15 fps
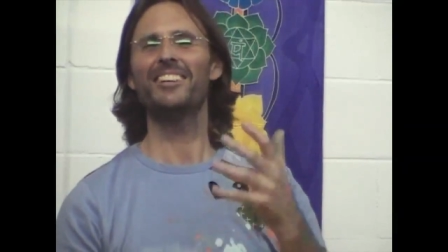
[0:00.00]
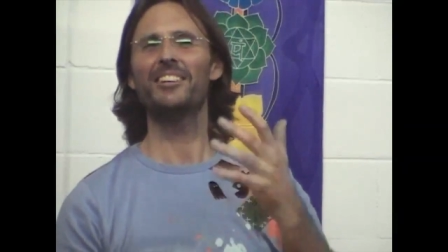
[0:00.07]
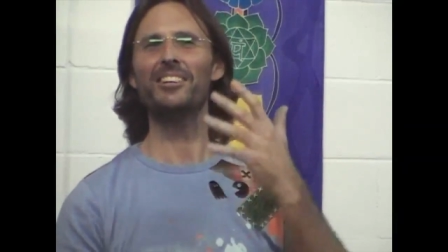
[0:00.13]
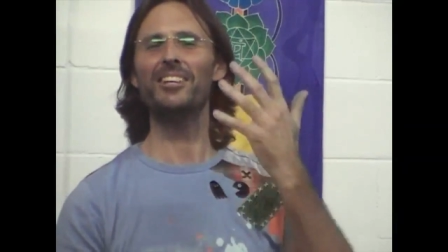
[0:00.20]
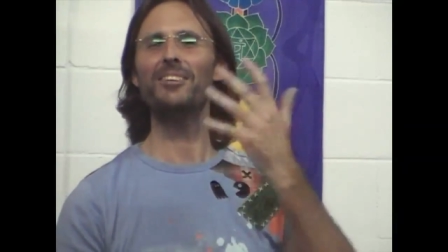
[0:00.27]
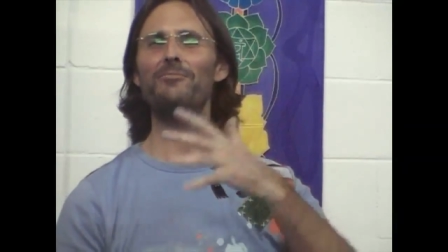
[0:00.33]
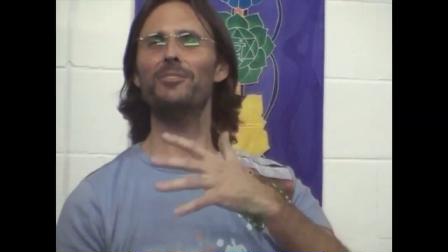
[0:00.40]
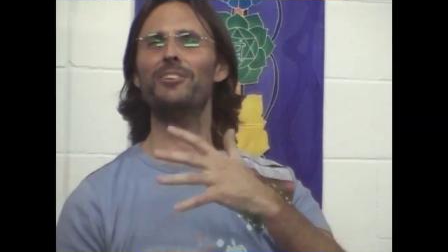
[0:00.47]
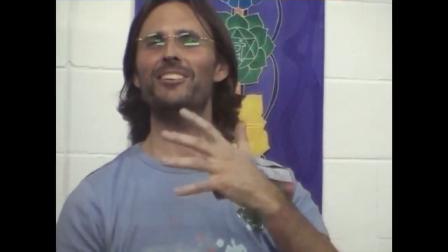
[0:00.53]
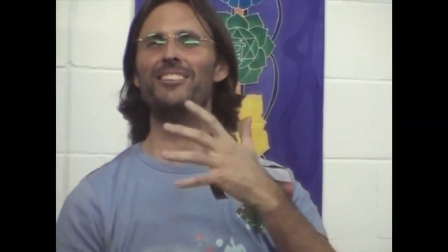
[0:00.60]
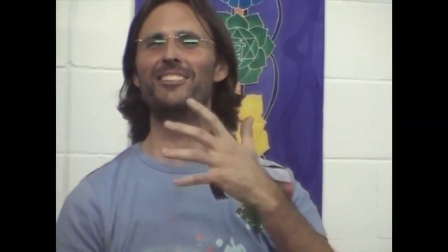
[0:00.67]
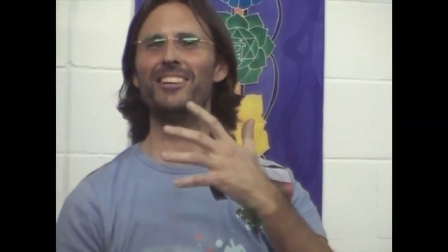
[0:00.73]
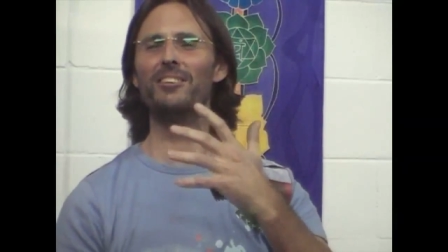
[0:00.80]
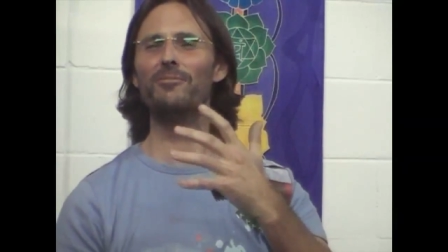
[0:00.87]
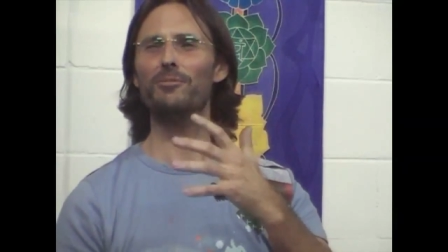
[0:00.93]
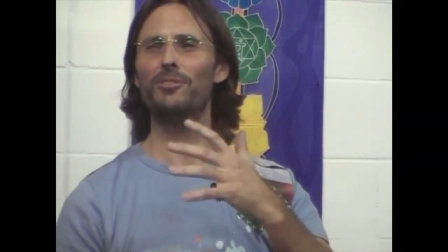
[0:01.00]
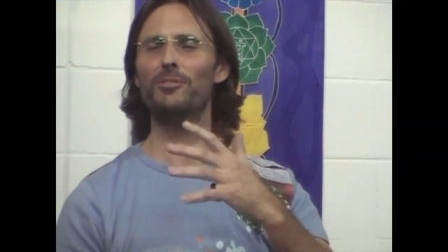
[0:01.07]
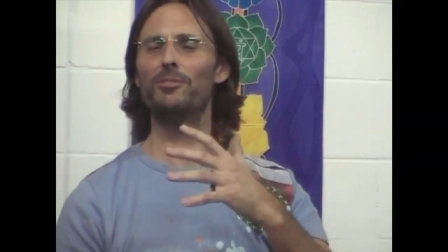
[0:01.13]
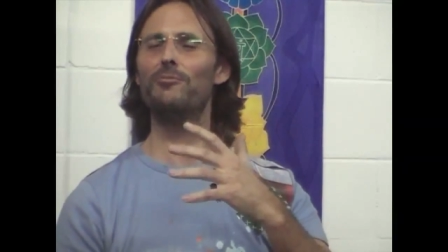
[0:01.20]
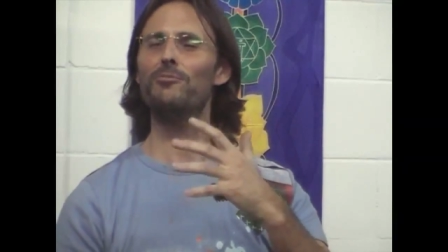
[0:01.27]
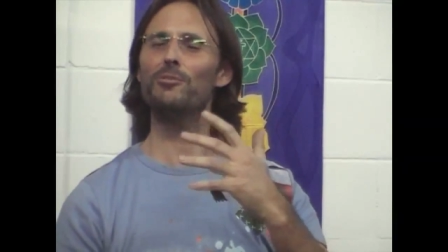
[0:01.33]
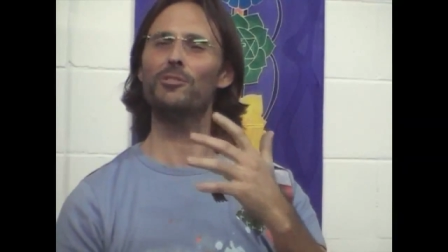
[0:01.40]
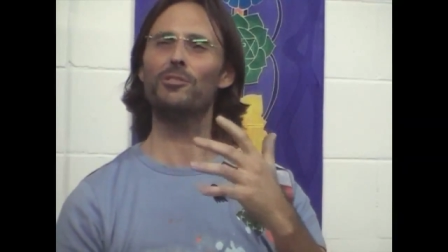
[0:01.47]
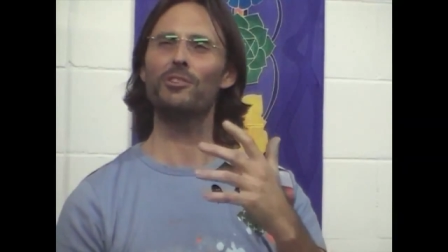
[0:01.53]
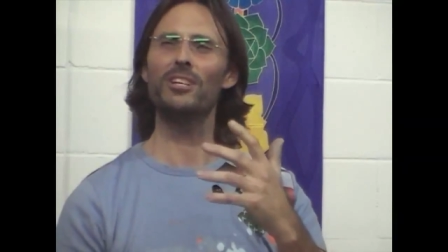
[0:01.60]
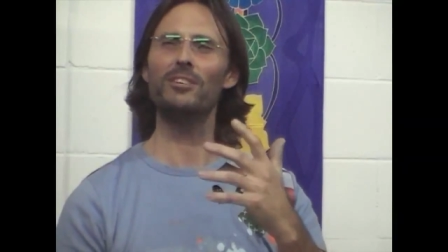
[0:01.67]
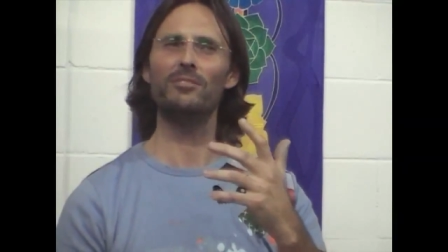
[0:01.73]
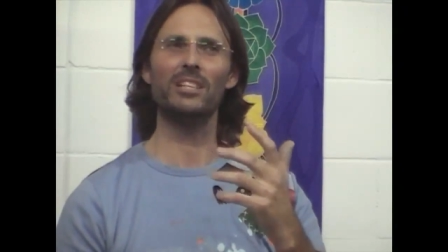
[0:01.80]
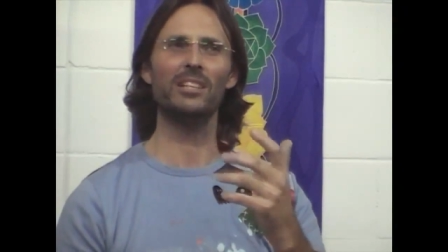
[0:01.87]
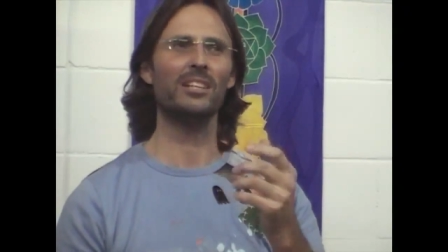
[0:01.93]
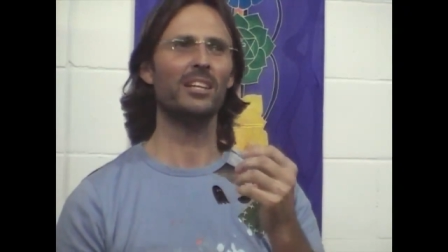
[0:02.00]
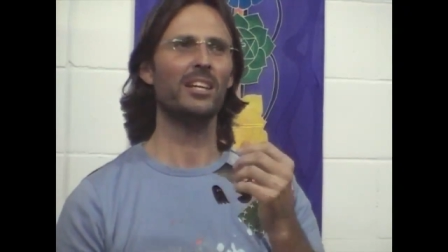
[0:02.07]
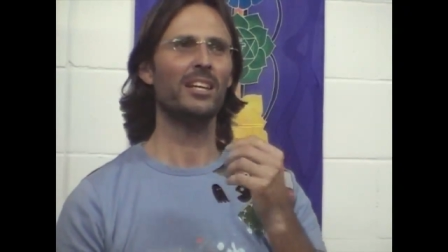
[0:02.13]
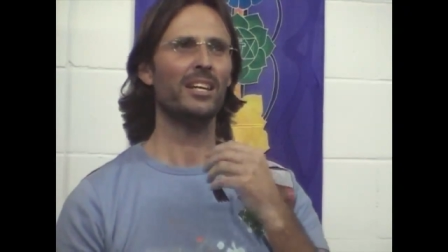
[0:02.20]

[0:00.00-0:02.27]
the key thing for you if you're grieving